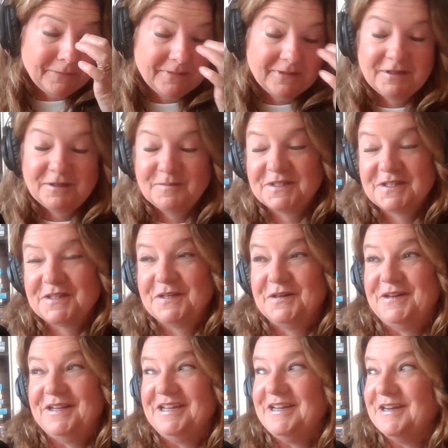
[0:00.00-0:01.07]
almost
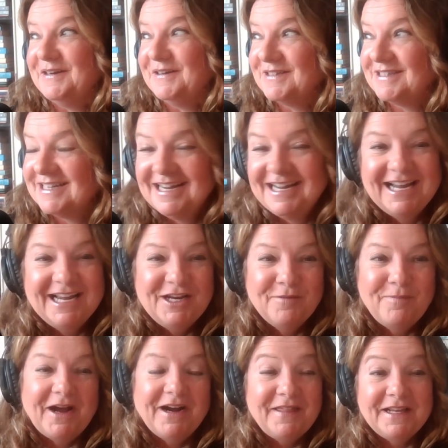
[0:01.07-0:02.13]
30 years, your
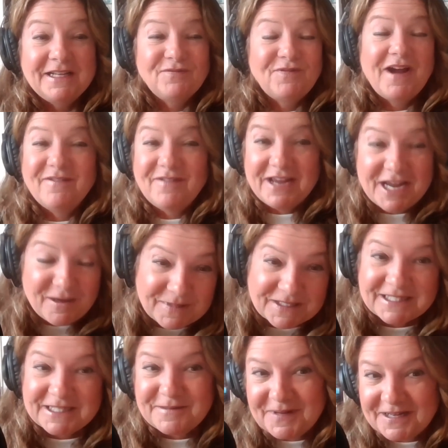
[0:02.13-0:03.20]
body thinks 5 a.m.
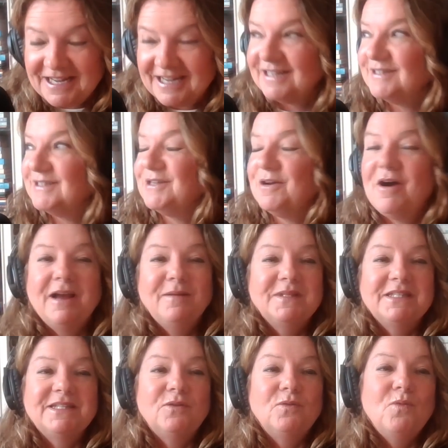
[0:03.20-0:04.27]
is sleeping in. So I'm
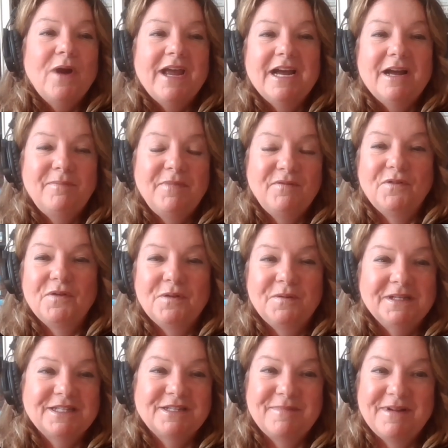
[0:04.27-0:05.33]
still way up before the
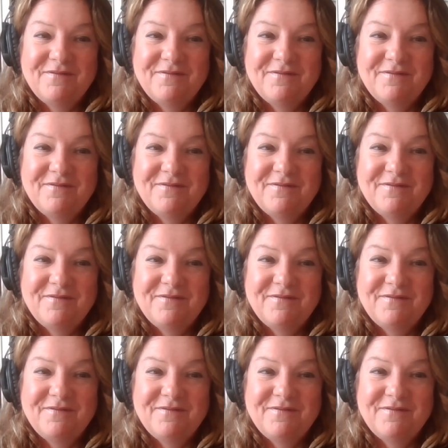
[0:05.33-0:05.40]
rest of my